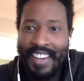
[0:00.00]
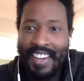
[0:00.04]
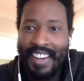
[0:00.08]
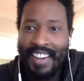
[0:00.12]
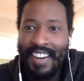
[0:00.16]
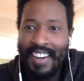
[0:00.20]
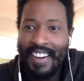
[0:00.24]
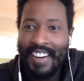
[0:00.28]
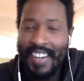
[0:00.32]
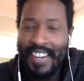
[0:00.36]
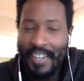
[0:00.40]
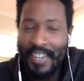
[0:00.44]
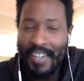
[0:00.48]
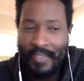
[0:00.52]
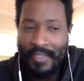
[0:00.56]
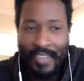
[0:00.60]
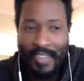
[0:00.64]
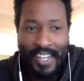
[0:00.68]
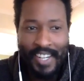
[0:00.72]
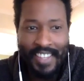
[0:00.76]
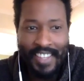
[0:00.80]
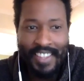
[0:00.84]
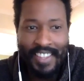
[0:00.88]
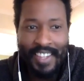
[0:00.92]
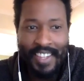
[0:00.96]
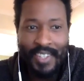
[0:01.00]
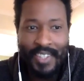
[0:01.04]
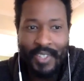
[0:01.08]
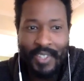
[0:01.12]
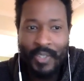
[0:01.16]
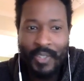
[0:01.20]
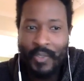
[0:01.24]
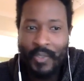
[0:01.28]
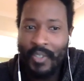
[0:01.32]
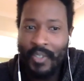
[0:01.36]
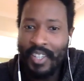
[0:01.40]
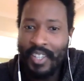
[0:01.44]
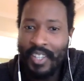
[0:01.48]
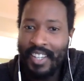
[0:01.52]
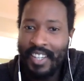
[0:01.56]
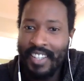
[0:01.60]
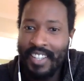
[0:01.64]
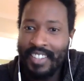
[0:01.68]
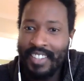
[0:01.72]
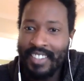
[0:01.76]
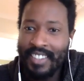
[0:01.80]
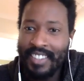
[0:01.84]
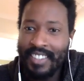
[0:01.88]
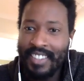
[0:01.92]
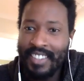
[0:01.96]
All right, everybody. Thank you.
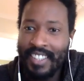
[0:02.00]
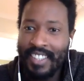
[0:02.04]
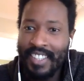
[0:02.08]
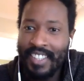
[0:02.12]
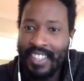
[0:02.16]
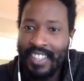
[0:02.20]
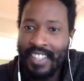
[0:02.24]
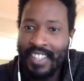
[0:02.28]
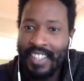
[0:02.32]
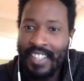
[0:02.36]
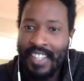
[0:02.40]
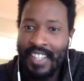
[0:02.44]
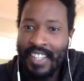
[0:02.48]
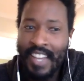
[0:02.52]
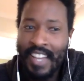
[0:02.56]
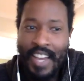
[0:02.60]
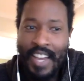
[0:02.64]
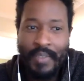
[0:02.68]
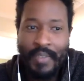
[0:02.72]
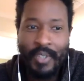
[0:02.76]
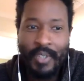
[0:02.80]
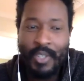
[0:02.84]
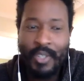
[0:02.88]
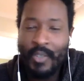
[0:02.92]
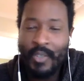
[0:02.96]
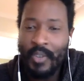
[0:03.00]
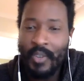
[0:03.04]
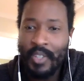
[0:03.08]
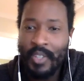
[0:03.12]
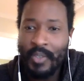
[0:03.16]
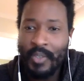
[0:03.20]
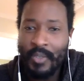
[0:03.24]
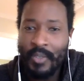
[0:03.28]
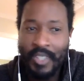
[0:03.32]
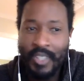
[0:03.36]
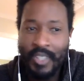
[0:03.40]
And have a good rest of your